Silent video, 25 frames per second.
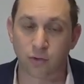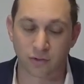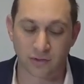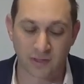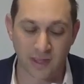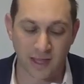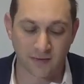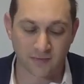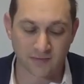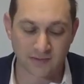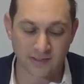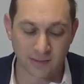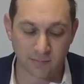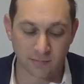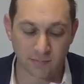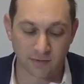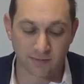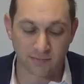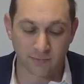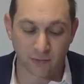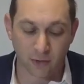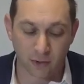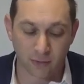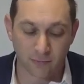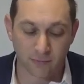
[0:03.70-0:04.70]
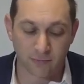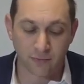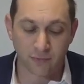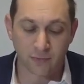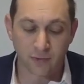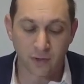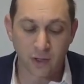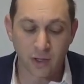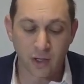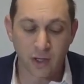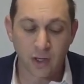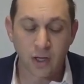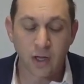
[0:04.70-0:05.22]
Daf Samchvov.
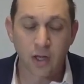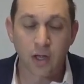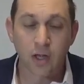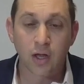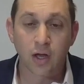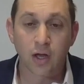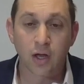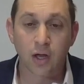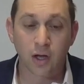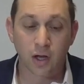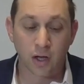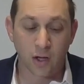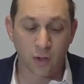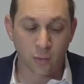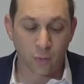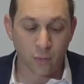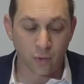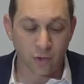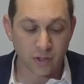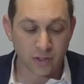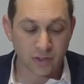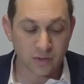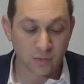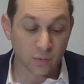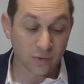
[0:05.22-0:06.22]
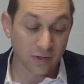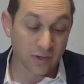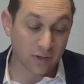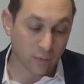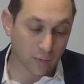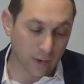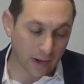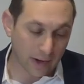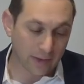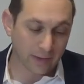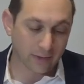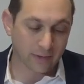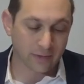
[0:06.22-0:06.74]
Uh, we
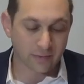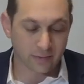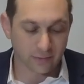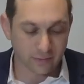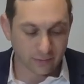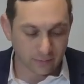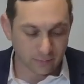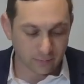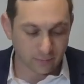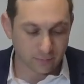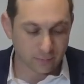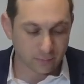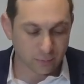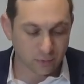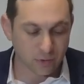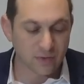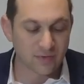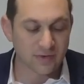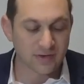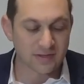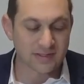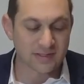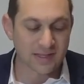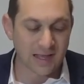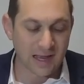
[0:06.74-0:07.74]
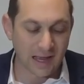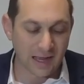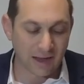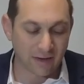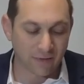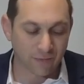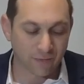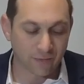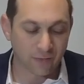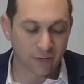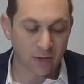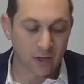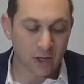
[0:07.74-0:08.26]
went on previous Daf,
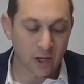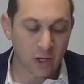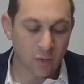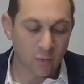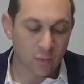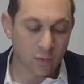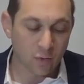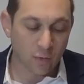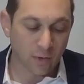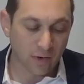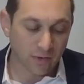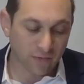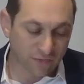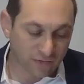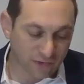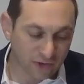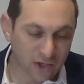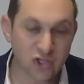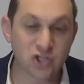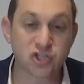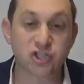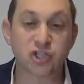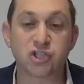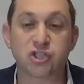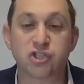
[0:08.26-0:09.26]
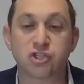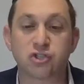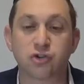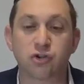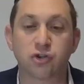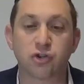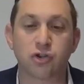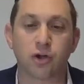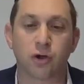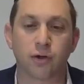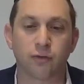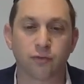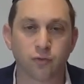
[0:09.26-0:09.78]
we finished the
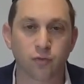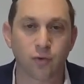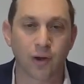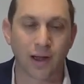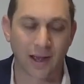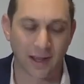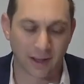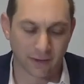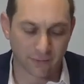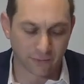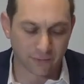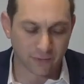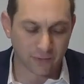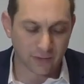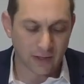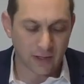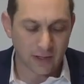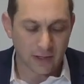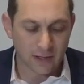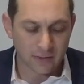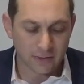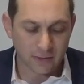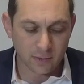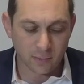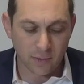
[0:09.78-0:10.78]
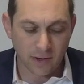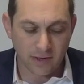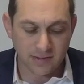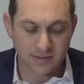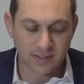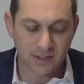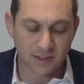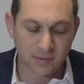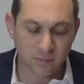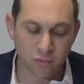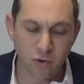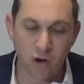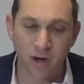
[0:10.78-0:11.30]
Sugya of Rav, that
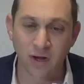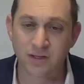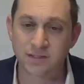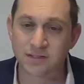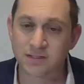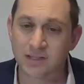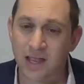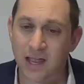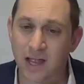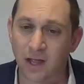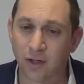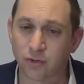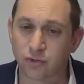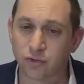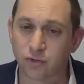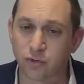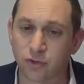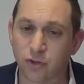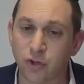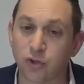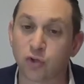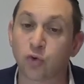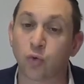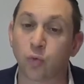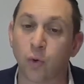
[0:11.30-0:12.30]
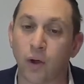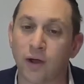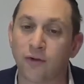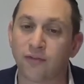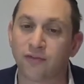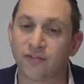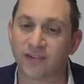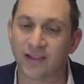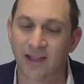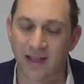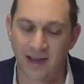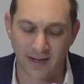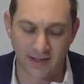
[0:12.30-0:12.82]
basically brought us down to the
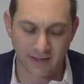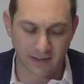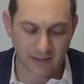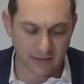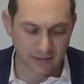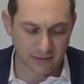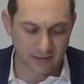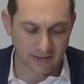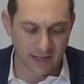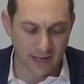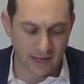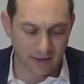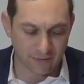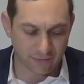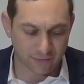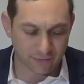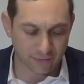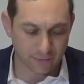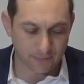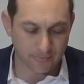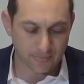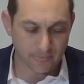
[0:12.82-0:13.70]
12th line in the Daf.